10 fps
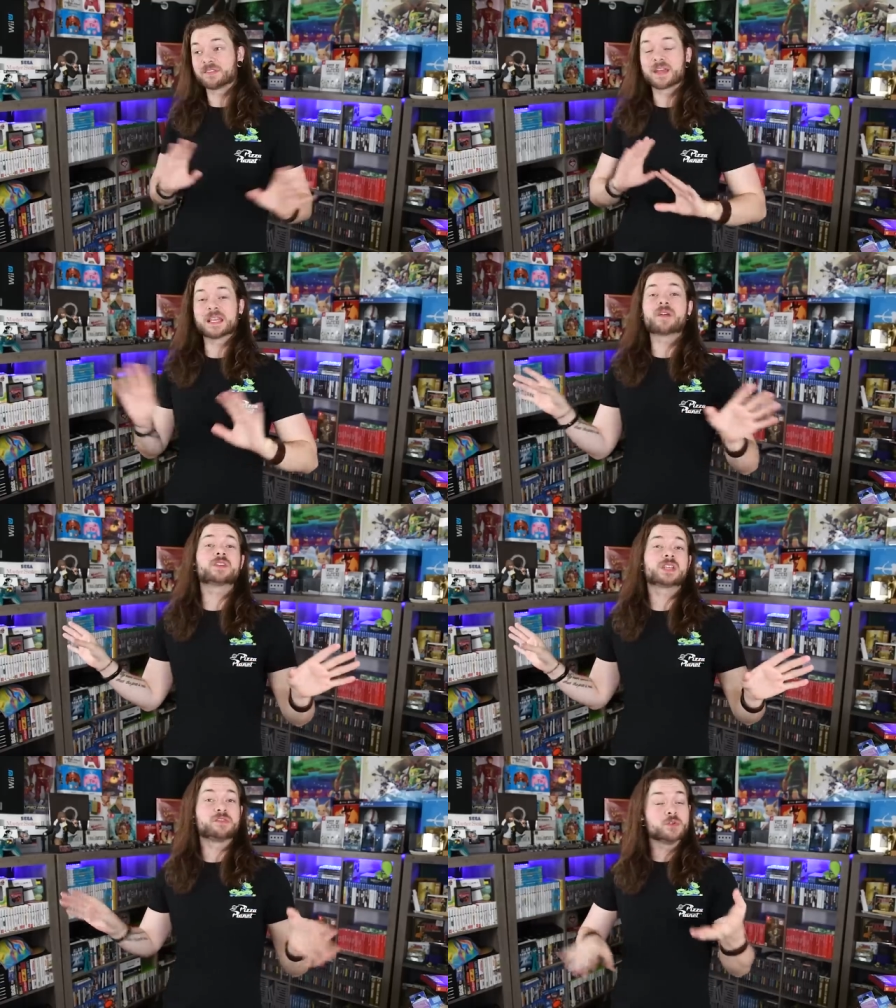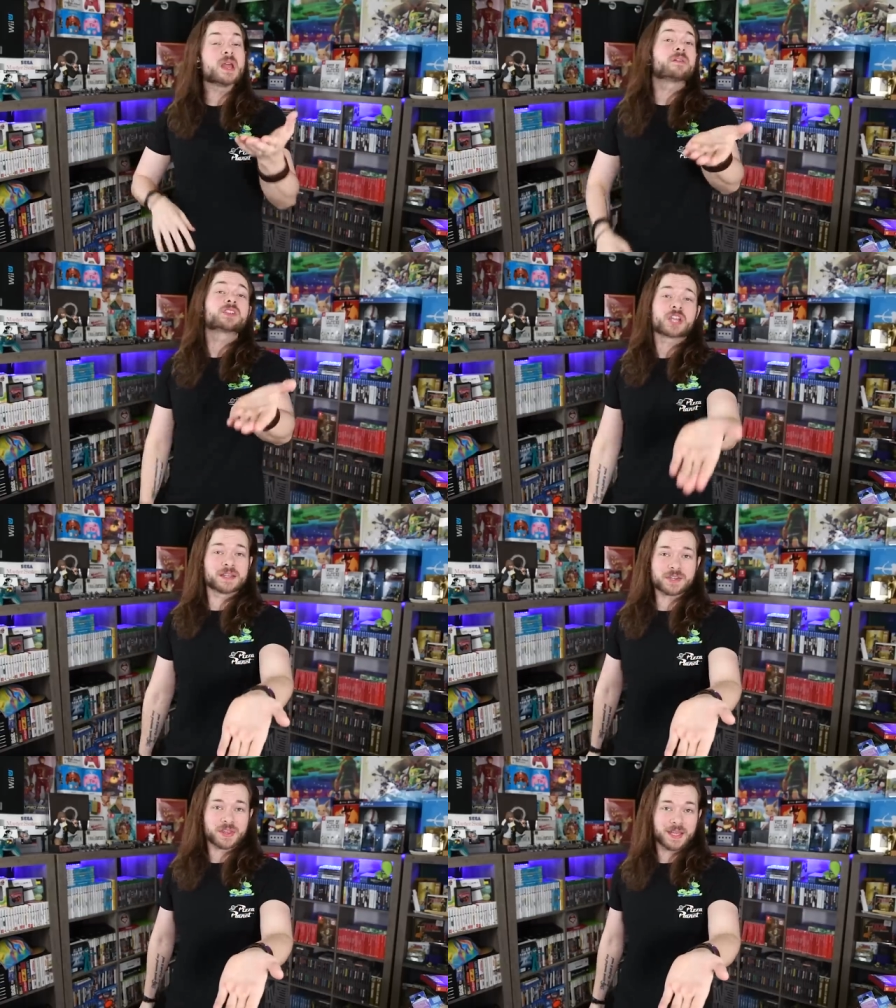they never, if you never
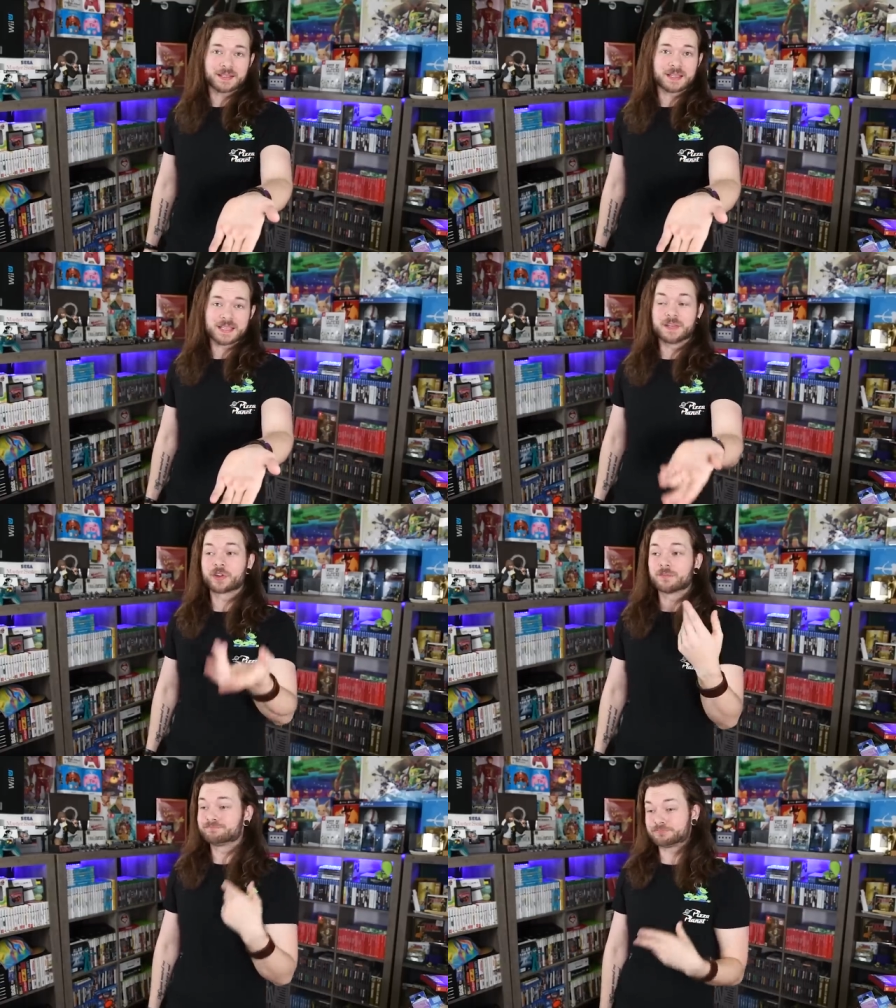change a thing, Nintendo,